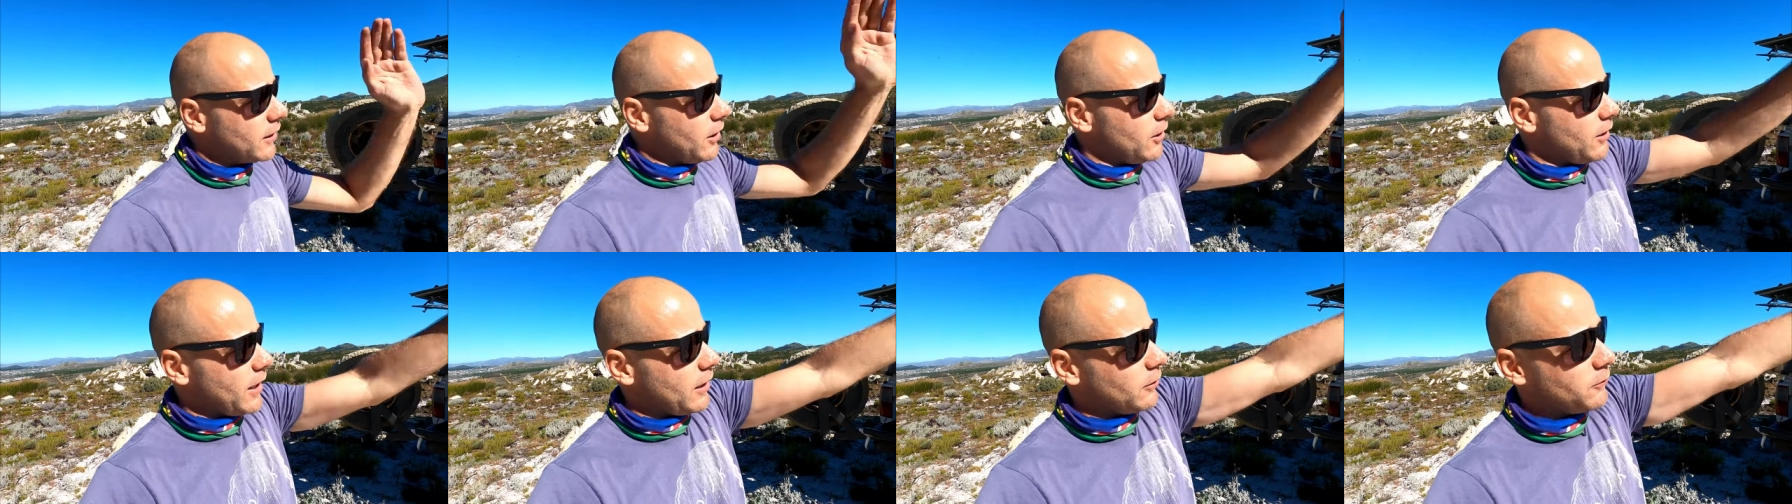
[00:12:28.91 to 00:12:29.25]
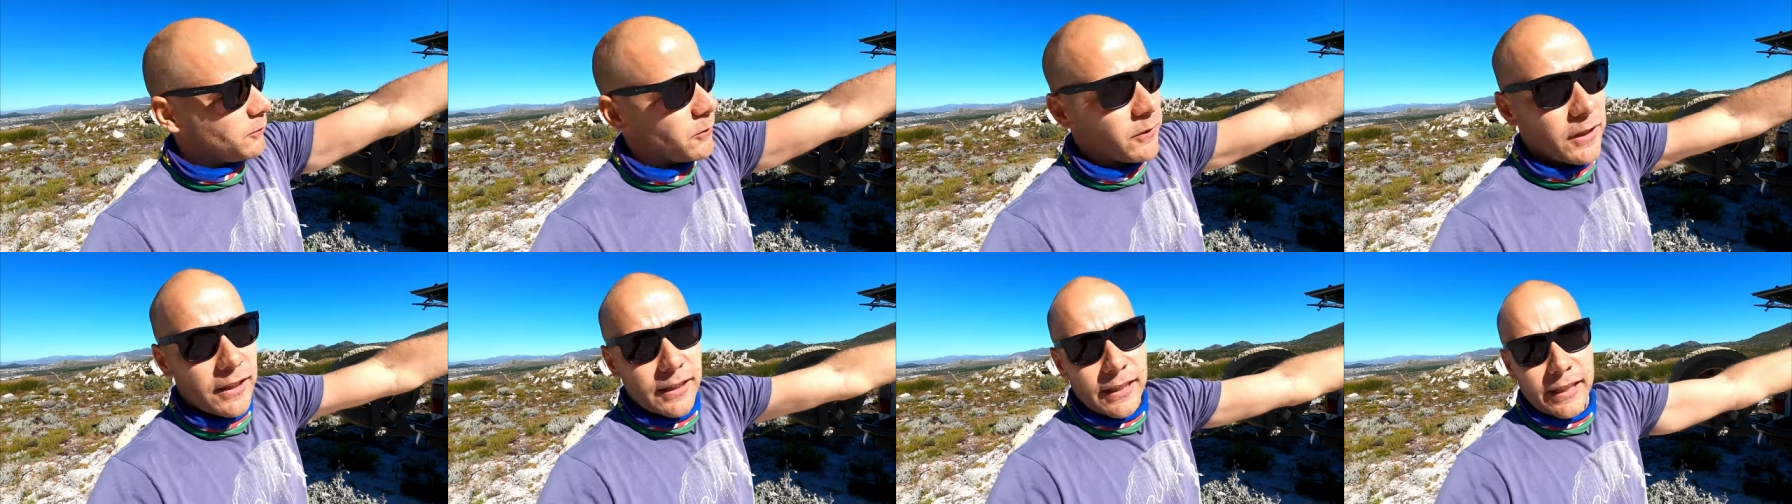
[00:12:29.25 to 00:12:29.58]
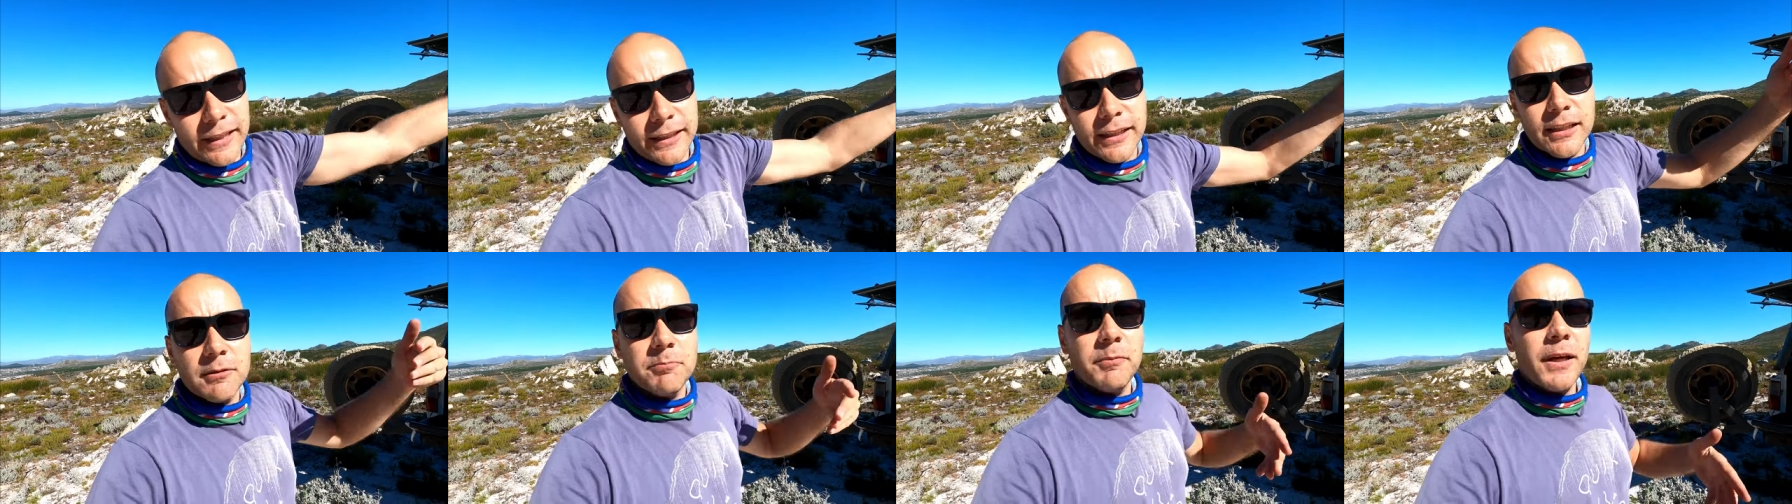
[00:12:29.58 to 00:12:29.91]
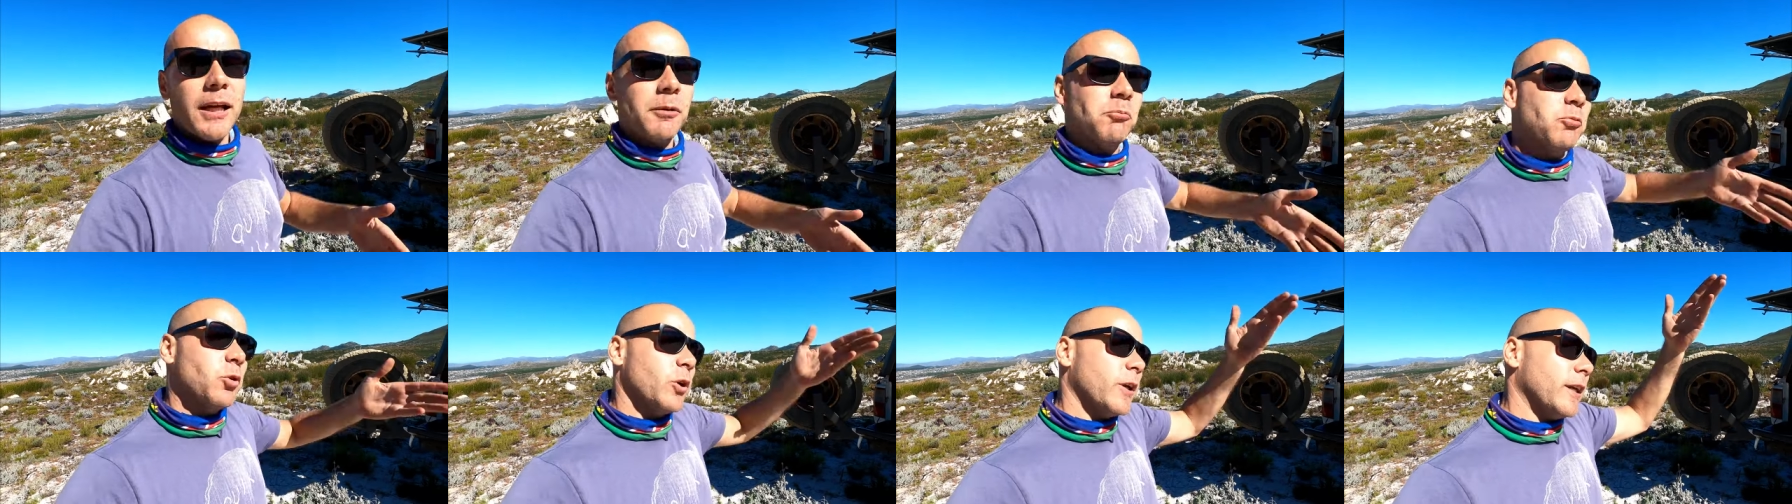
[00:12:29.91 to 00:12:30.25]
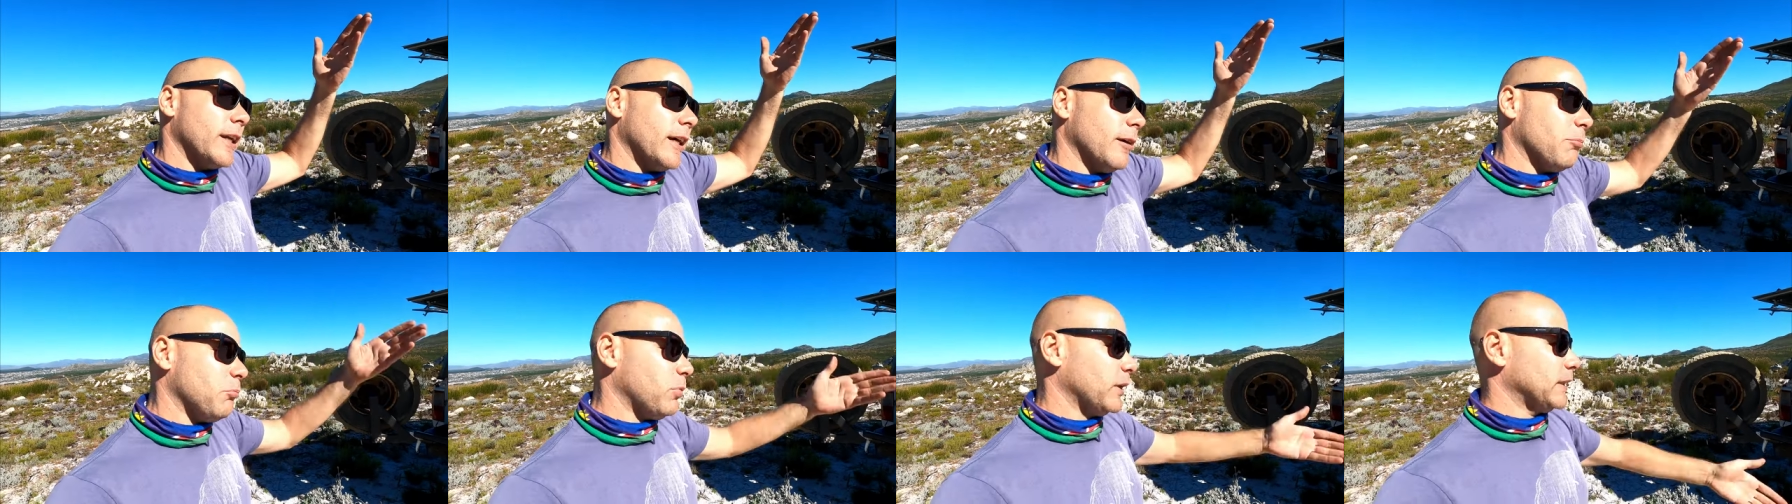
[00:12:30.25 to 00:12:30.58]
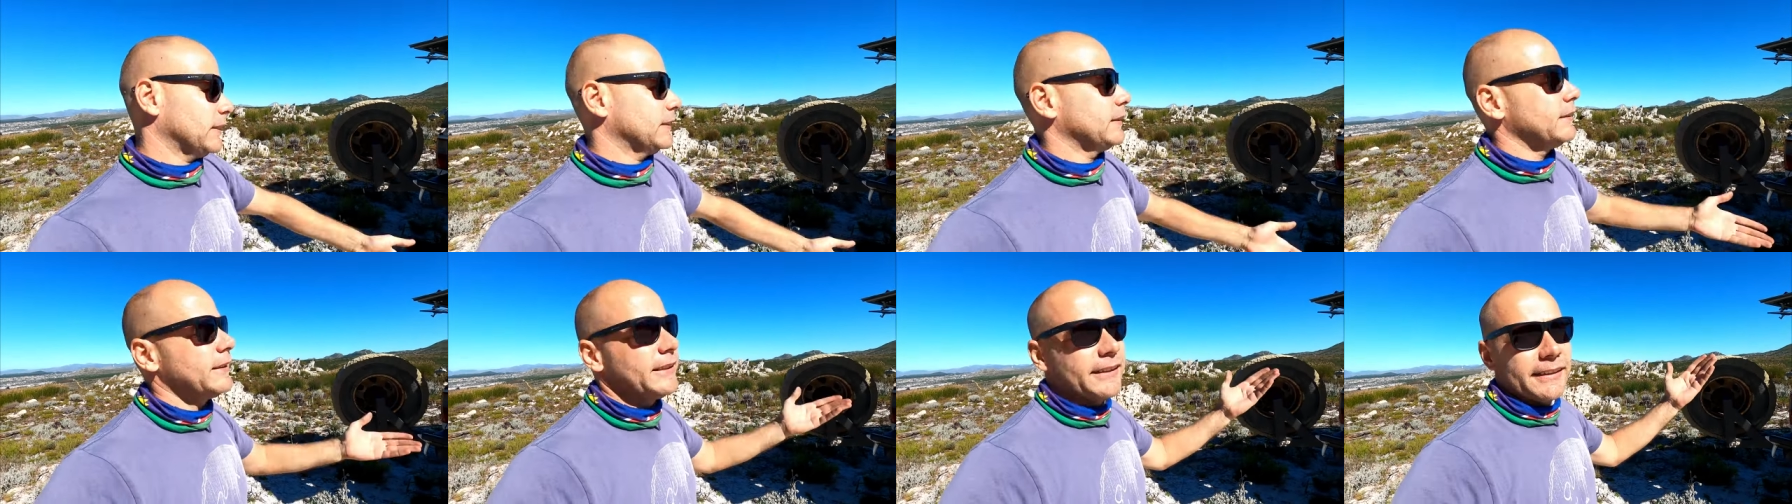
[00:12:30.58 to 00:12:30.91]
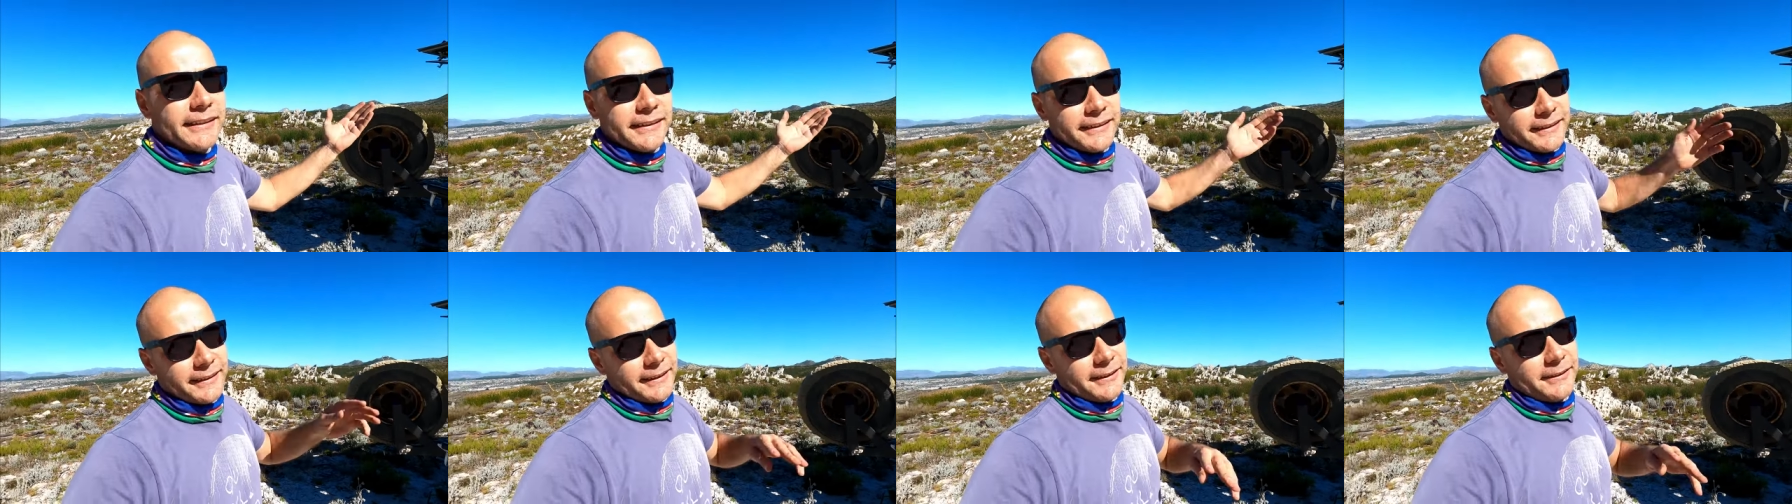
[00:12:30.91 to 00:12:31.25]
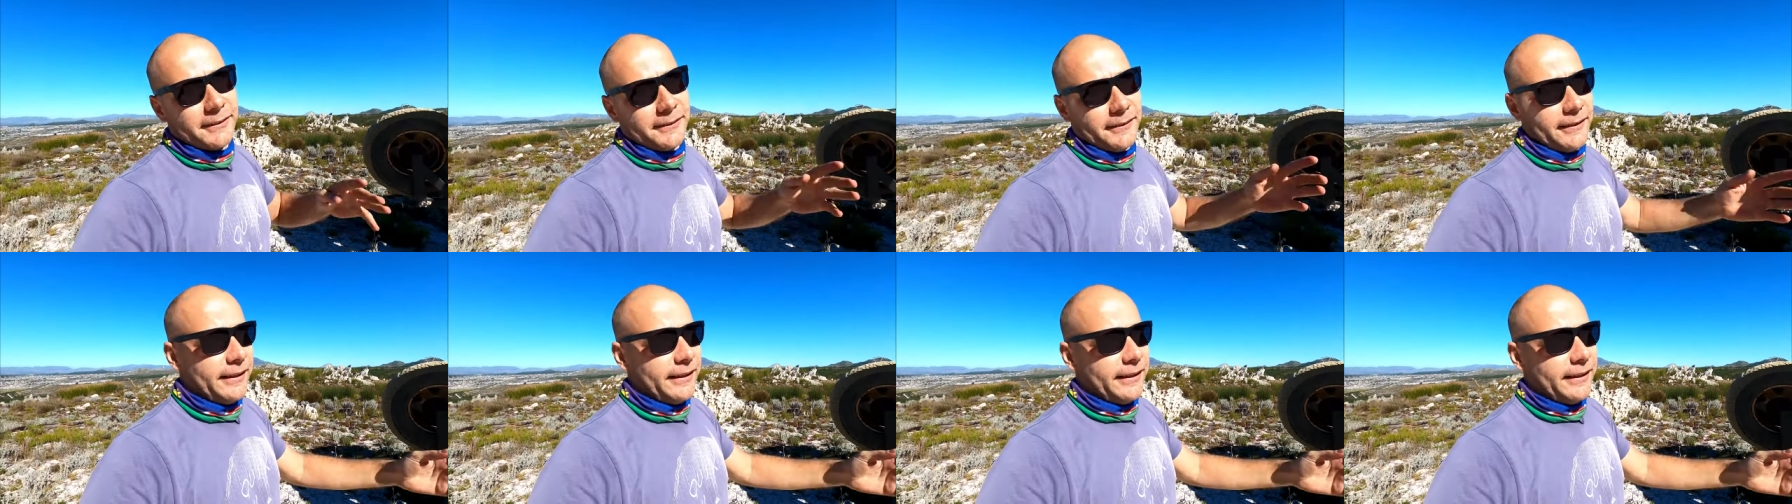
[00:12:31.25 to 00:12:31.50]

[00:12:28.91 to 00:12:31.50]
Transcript: go out for the day come back put it up so